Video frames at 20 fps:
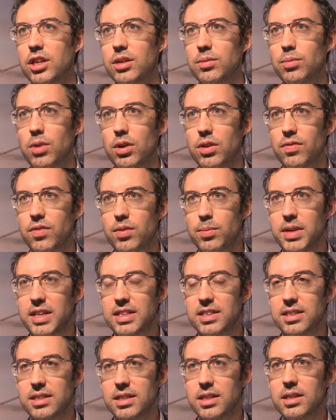One of them
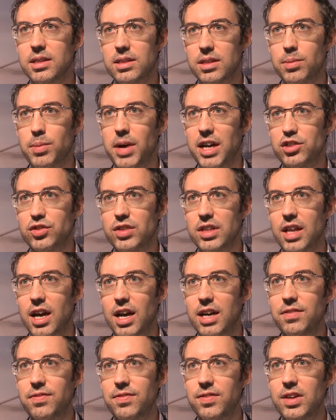is the battery
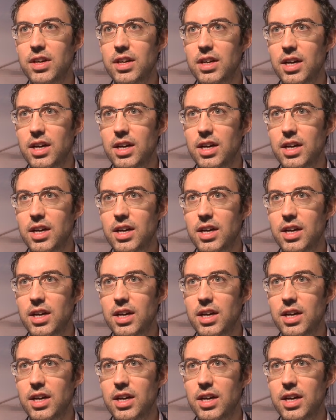life.